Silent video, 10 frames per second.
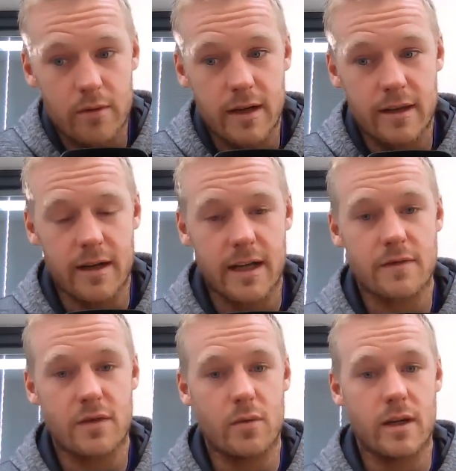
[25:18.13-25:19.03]
in the next
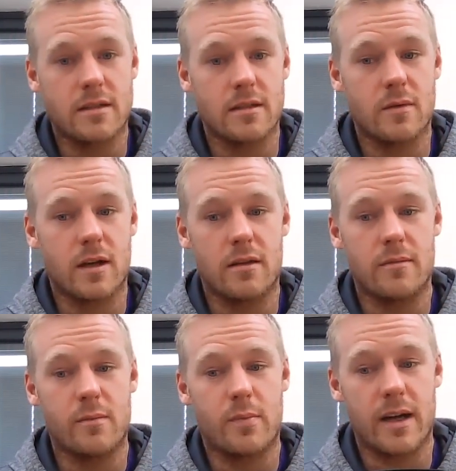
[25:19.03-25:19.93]
few weeks as well,
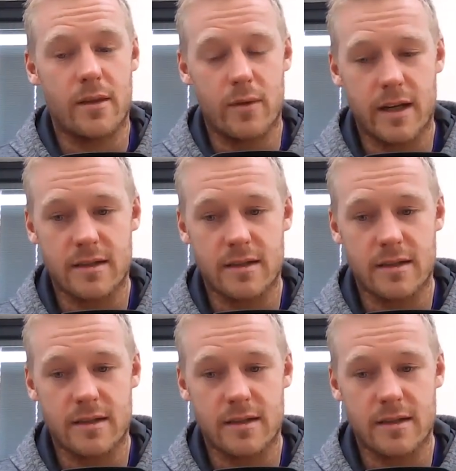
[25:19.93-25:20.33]
by the way.